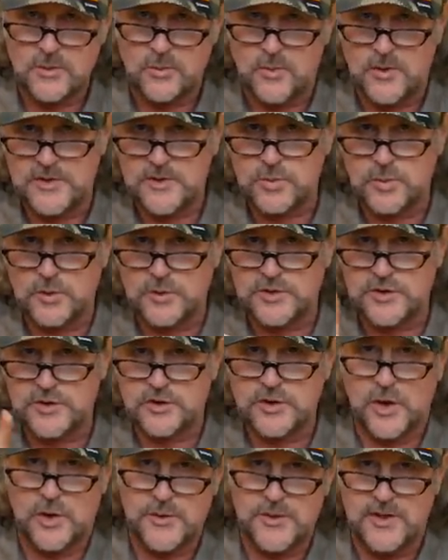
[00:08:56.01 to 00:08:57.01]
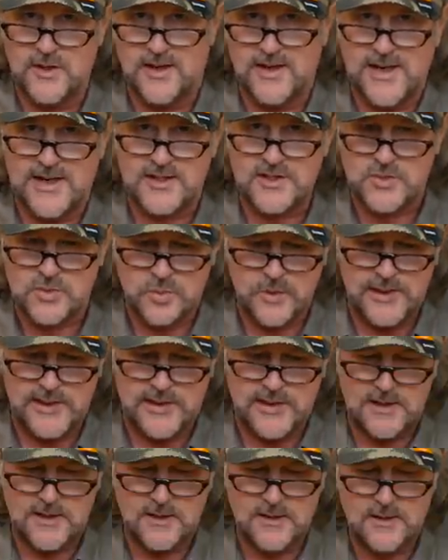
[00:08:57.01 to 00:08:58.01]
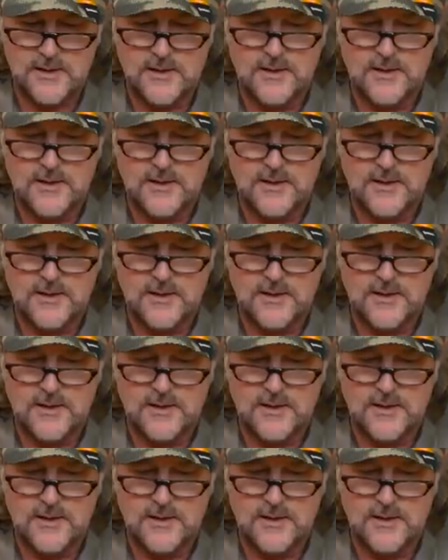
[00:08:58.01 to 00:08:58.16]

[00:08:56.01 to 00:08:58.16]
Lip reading: which we'll show you next week.